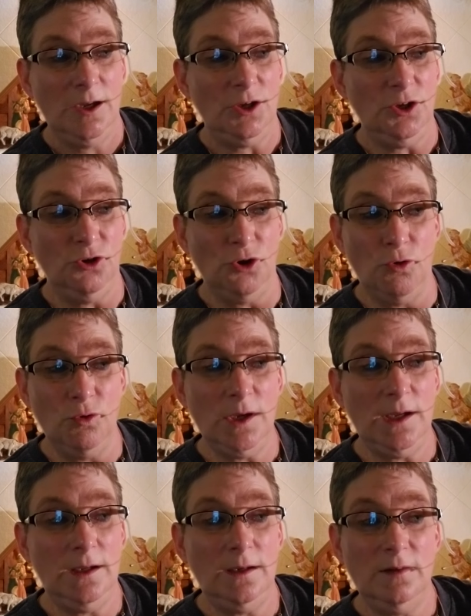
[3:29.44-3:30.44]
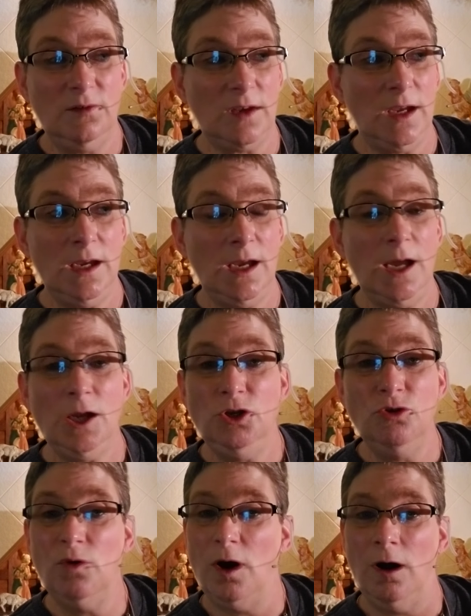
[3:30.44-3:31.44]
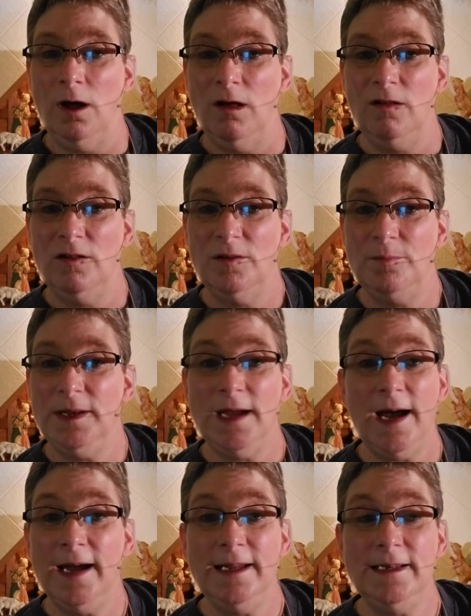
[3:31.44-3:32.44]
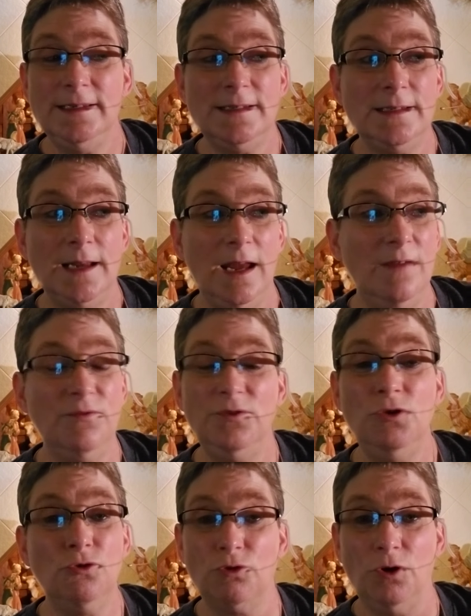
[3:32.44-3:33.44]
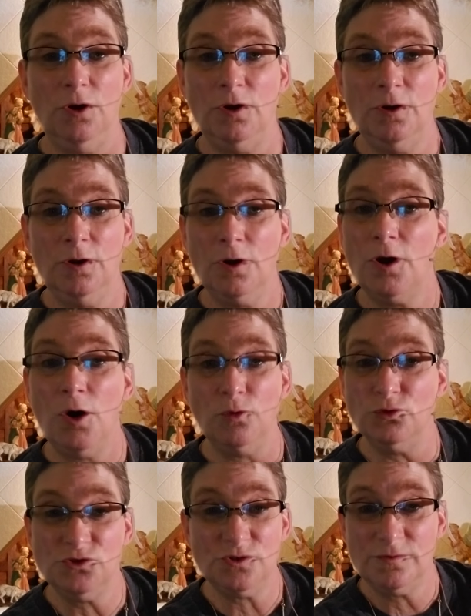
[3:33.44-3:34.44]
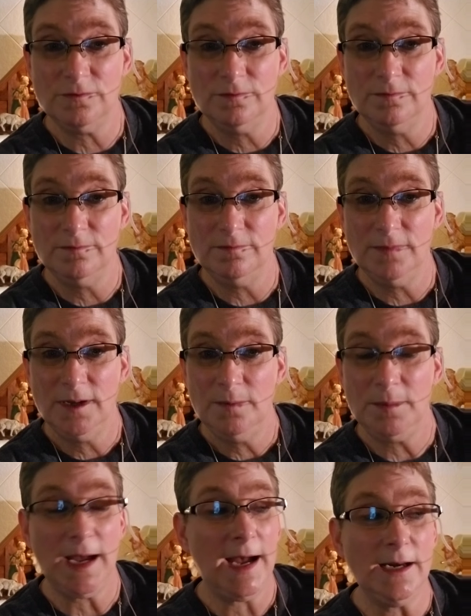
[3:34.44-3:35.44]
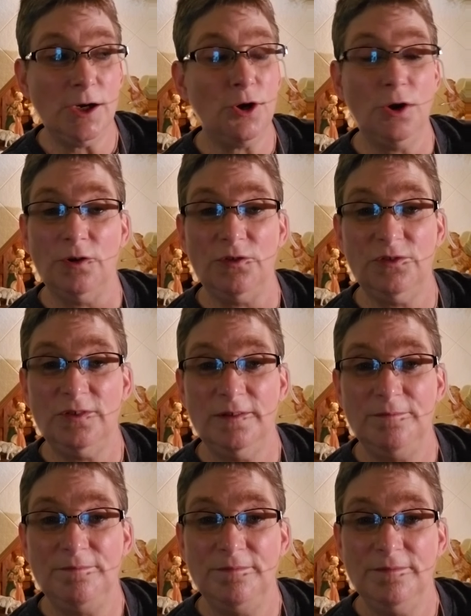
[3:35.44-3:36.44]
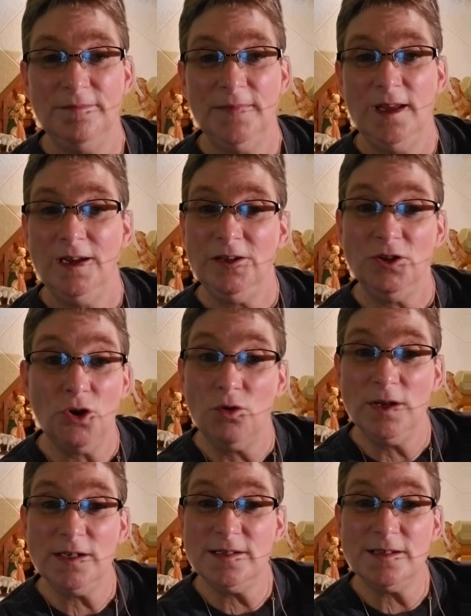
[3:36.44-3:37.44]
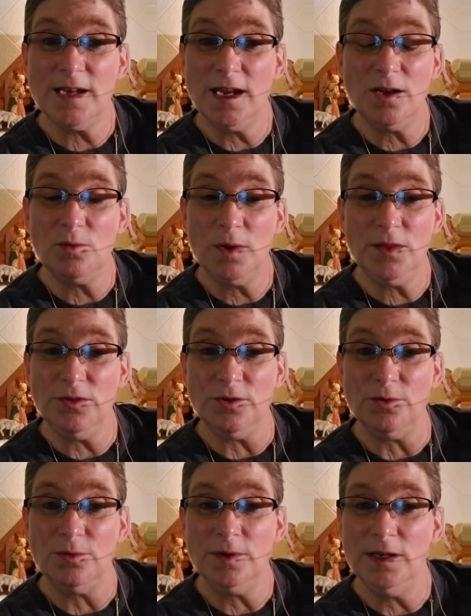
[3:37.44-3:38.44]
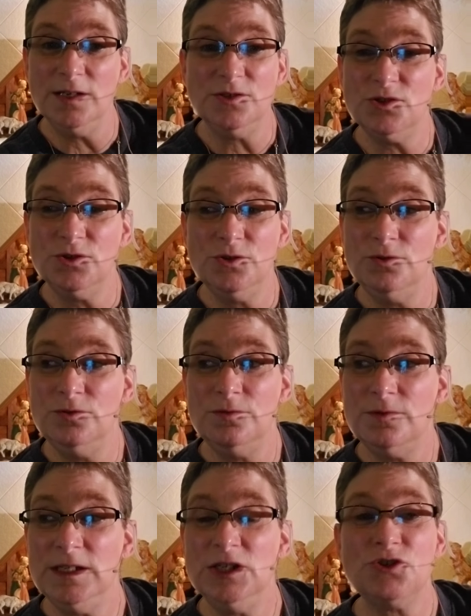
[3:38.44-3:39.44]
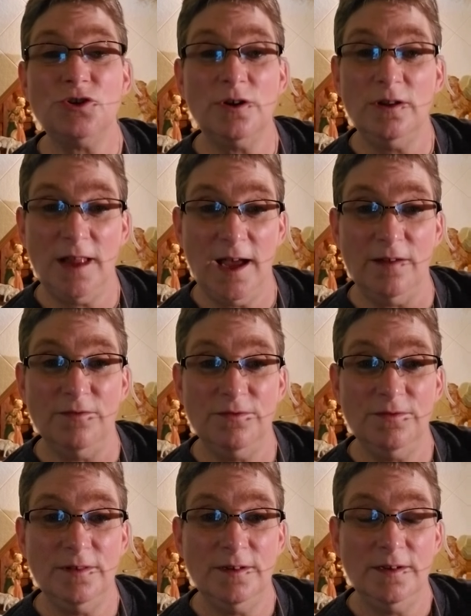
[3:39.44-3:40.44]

You don't see a U-Haul behind a funeral coach, behind a hearse. You don't get to take it with you into eternal life.